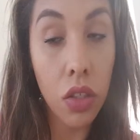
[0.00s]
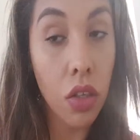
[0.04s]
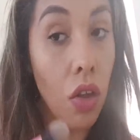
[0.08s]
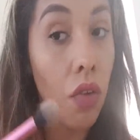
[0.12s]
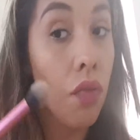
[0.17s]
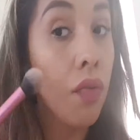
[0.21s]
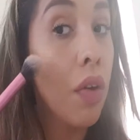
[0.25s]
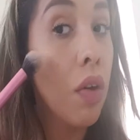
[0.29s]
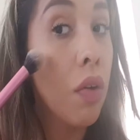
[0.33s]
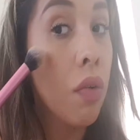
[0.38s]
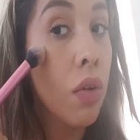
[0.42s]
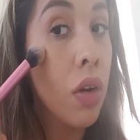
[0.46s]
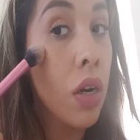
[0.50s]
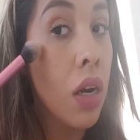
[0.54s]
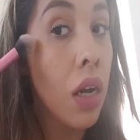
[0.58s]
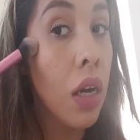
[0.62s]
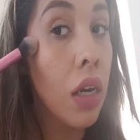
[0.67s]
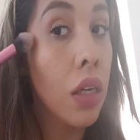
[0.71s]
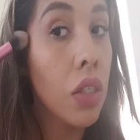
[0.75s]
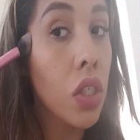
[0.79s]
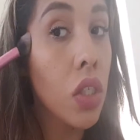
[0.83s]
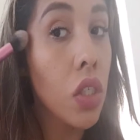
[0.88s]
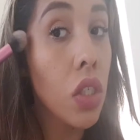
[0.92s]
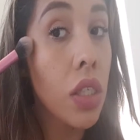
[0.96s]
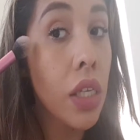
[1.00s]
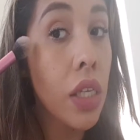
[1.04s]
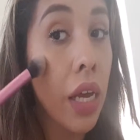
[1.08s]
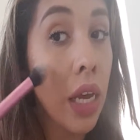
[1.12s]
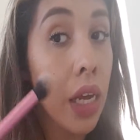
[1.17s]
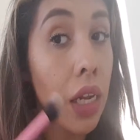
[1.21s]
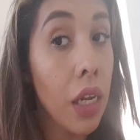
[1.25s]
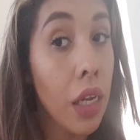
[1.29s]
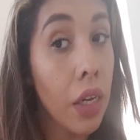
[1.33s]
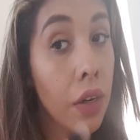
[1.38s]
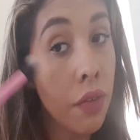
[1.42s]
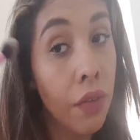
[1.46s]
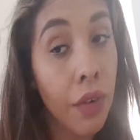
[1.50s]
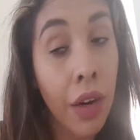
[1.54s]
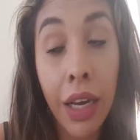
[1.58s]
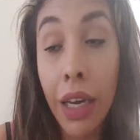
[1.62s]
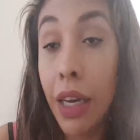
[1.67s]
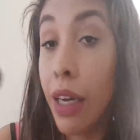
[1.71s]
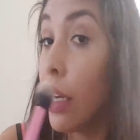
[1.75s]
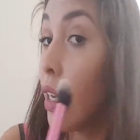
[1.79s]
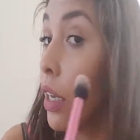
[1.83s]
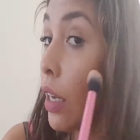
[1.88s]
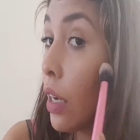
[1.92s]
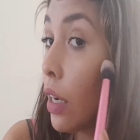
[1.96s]
if I wanna just highlight
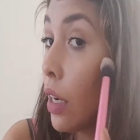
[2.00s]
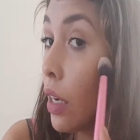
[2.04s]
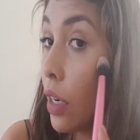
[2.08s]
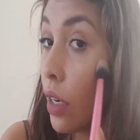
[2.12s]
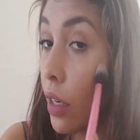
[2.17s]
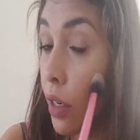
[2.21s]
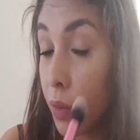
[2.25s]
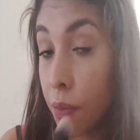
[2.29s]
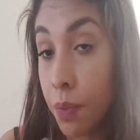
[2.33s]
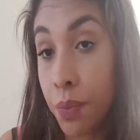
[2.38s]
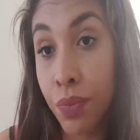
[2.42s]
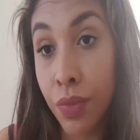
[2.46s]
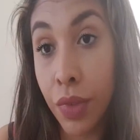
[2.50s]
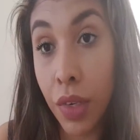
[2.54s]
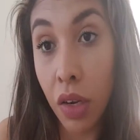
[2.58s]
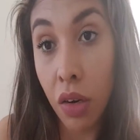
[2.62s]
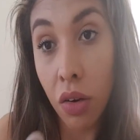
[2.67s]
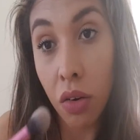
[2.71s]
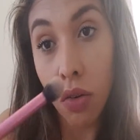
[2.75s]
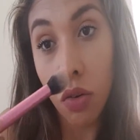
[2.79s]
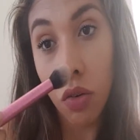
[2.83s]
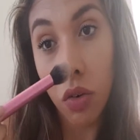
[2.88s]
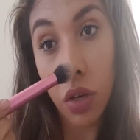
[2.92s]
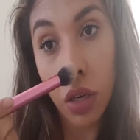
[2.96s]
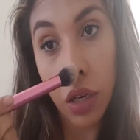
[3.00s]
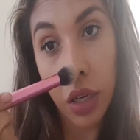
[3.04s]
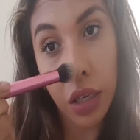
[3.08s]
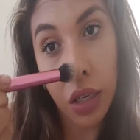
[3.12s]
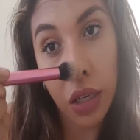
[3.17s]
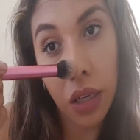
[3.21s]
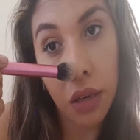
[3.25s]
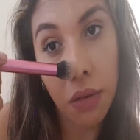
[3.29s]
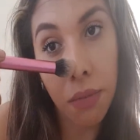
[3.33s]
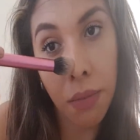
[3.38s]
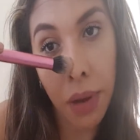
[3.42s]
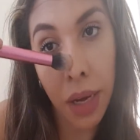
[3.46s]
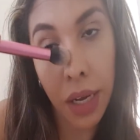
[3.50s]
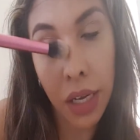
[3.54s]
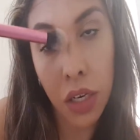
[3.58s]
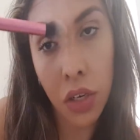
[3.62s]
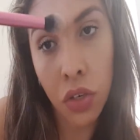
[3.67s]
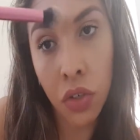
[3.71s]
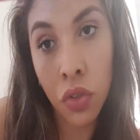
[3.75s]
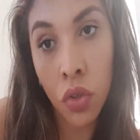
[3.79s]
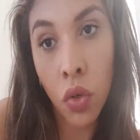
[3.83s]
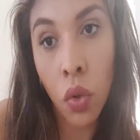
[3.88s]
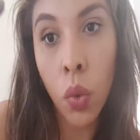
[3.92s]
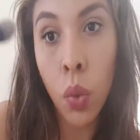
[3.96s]
right here, or like in my
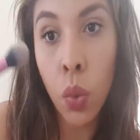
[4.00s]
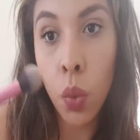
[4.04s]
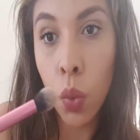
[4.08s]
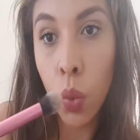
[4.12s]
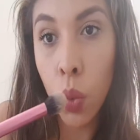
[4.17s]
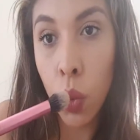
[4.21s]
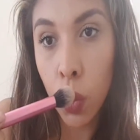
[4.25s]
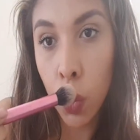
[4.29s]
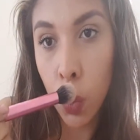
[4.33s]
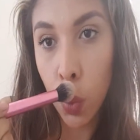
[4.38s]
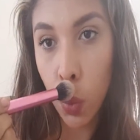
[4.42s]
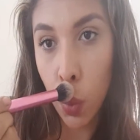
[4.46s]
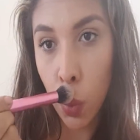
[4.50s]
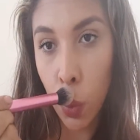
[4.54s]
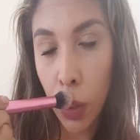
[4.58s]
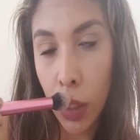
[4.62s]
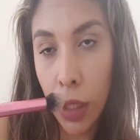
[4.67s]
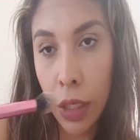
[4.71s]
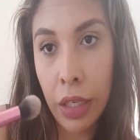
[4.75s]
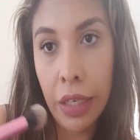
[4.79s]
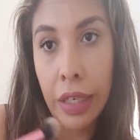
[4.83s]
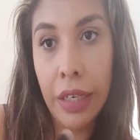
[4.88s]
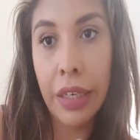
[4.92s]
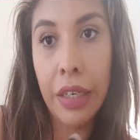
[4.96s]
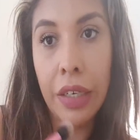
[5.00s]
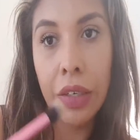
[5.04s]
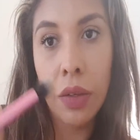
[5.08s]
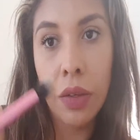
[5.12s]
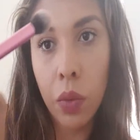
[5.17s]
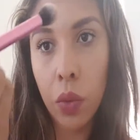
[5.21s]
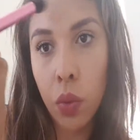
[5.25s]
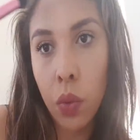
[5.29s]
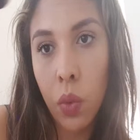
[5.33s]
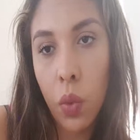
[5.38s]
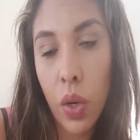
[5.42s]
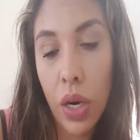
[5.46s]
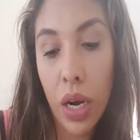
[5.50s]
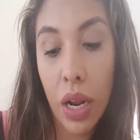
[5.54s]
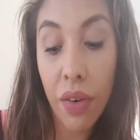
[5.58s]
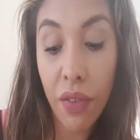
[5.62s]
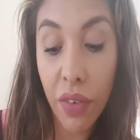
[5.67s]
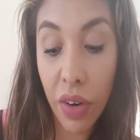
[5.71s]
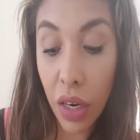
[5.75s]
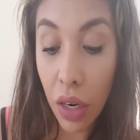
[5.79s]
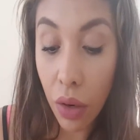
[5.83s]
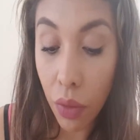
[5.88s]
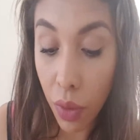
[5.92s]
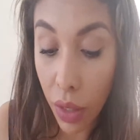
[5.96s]
nose or here, or
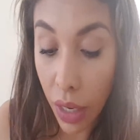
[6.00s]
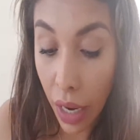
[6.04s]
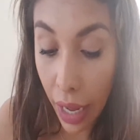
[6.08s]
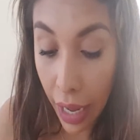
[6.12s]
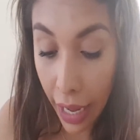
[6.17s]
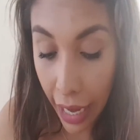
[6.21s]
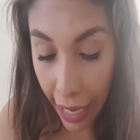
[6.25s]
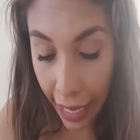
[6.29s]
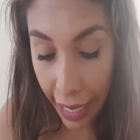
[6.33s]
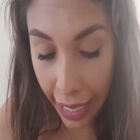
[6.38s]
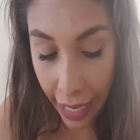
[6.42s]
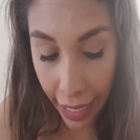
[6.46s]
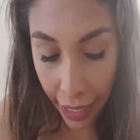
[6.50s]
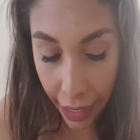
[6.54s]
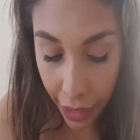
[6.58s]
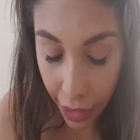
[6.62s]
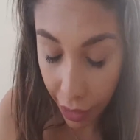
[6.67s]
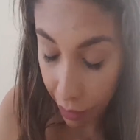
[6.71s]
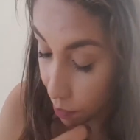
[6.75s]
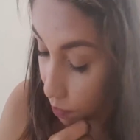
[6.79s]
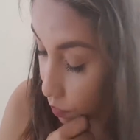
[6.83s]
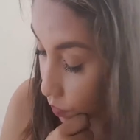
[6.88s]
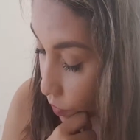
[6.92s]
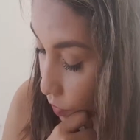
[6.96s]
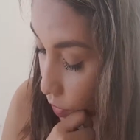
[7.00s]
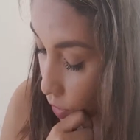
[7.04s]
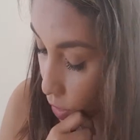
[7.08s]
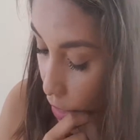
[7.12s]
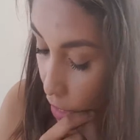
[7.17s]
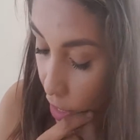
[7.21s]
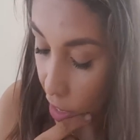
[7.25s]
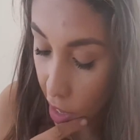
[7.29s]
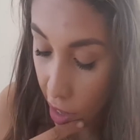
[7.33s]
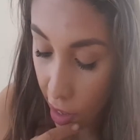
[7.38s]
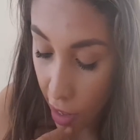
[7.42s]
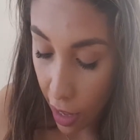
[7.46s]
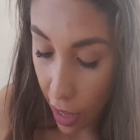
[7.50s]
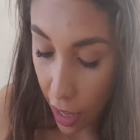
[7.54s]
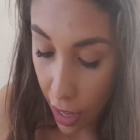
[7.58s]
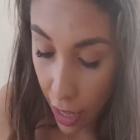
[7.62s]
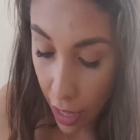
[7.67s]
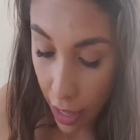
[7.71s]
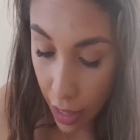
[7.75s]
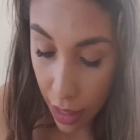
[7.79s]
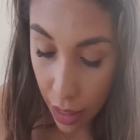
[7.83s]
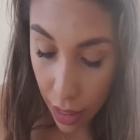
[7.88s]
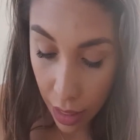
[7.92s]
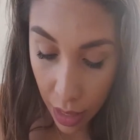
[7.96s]
whatever I wanna highlight.
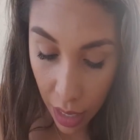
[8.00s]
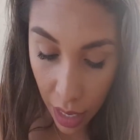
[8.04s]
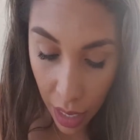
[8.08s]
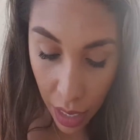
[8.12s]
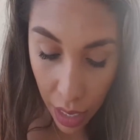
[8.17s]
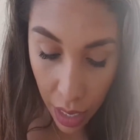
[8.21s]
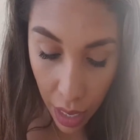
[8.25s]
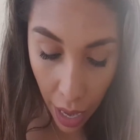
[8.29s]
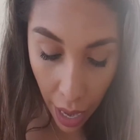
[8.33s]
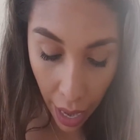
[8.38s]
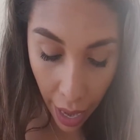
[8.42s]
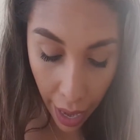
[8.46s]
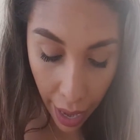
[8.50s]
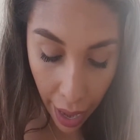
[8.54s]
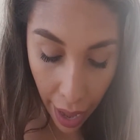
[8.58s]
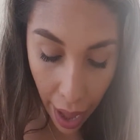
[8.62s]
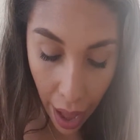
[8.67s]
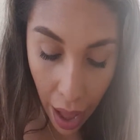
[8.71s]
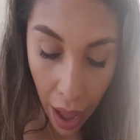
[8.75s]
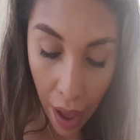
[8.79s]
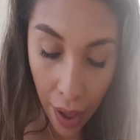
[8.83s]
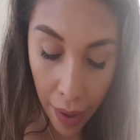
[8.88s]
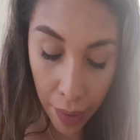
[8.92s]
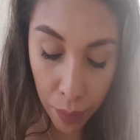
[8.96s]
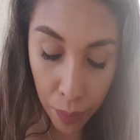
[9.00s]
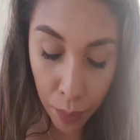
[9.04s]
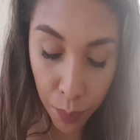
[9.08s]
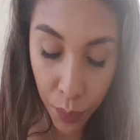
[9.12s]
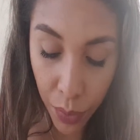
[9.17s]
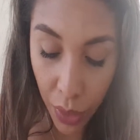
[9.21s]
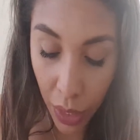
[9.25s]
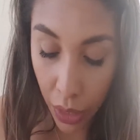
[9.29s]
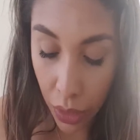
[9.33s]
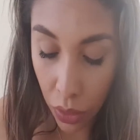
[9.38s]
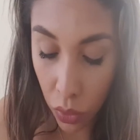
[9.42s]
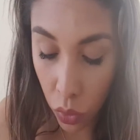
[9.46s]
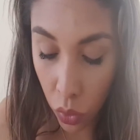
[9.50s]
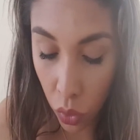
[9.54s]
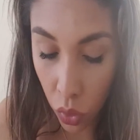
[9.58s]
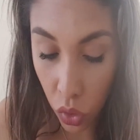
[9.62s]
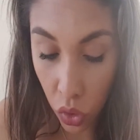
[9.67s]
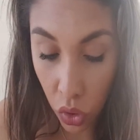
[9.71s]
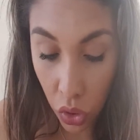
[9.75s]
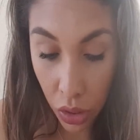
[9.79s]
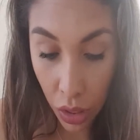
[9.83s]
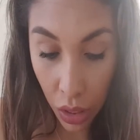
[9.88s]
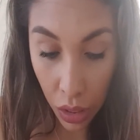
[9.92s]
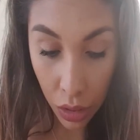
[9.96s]
And then I
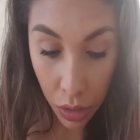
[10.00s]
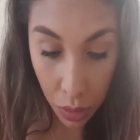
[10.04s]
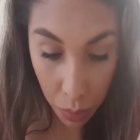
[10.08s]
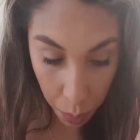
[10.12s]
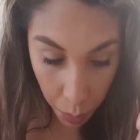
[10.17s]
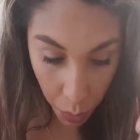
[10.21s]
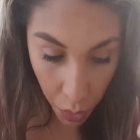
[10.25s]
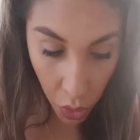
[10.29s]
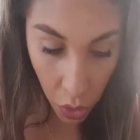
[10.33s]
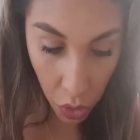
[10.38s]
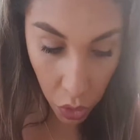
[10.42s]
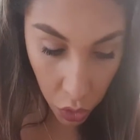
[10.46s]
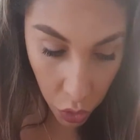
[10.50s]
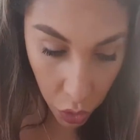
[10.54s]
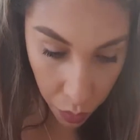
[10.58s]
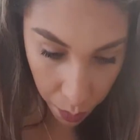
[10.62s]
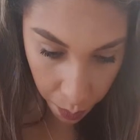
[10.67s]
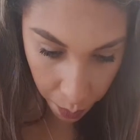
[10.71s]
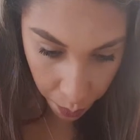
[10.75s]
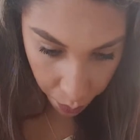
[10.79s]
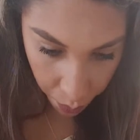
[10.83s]
use this brush,